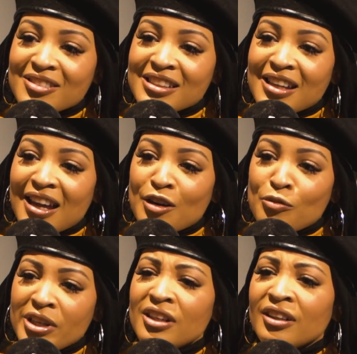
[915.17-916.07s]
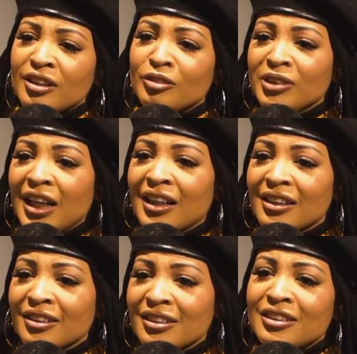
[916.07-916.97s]
just like, we done. We got it.
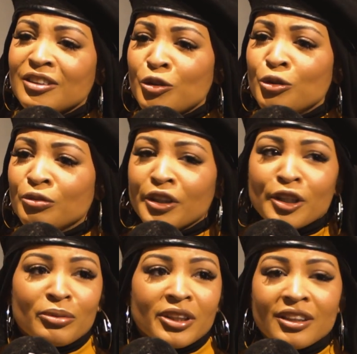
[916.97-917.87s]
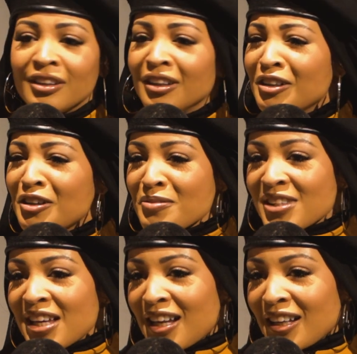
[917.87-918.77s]
This is cool for E P. You know what yeah. I'm saying?